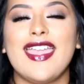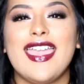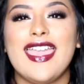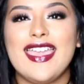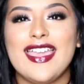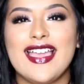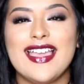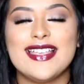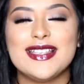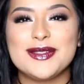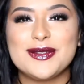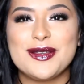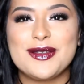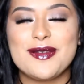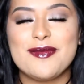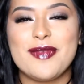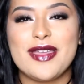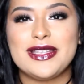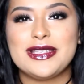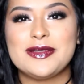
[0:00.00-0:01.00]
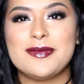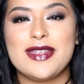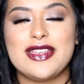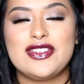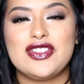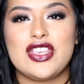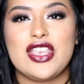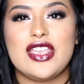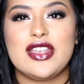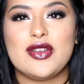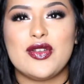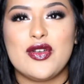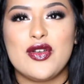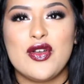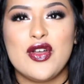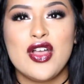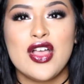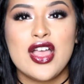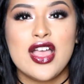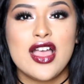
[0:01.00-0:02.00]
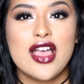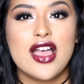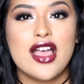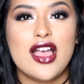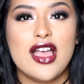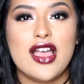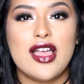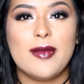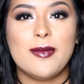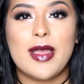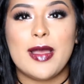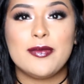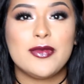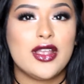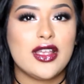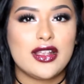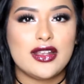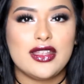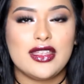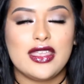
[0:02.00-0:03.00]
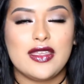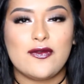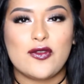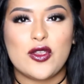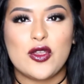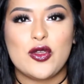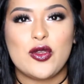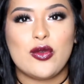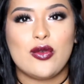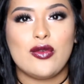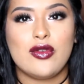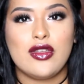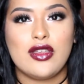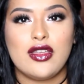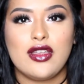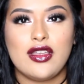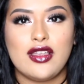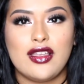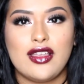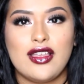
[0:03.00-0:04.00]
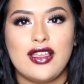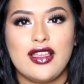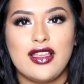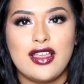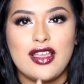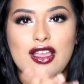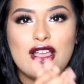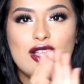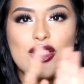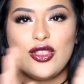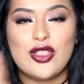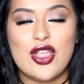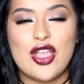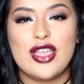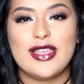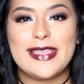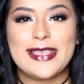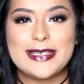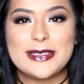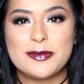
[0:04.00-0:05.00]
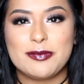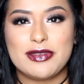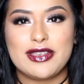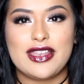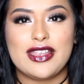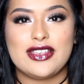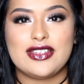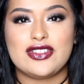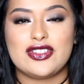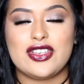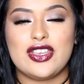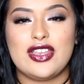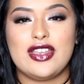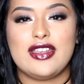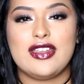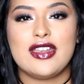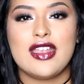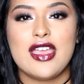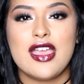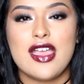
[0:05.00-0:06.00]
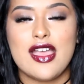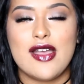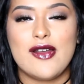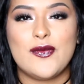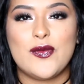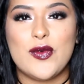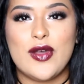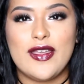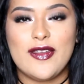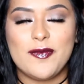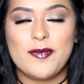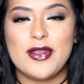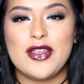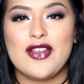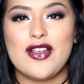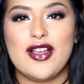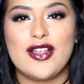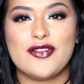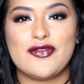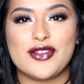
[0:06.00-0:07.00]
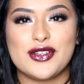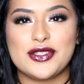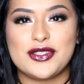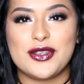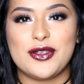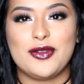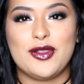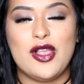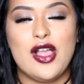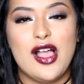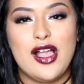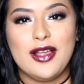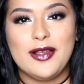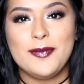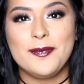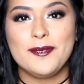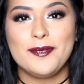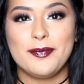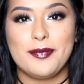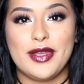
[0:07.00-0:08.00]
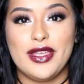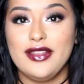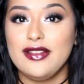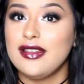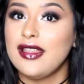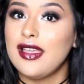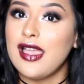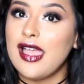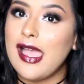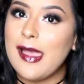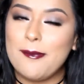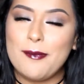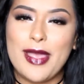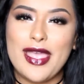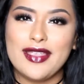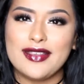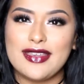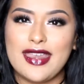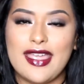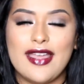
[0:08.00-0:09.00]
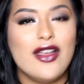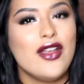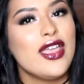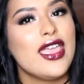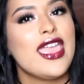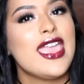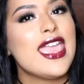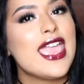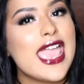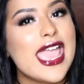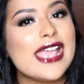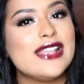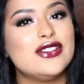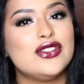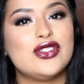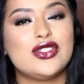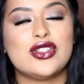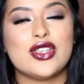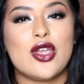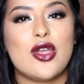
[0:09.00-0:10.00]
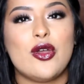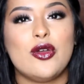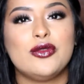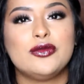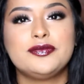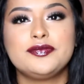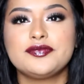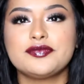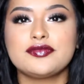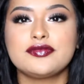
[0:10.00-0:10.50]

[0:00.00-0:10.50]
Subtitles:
Hey guys, welcome back to my channel. I'm not going to give you a long explanation of why I've been gone for so long, but I'm back now, and so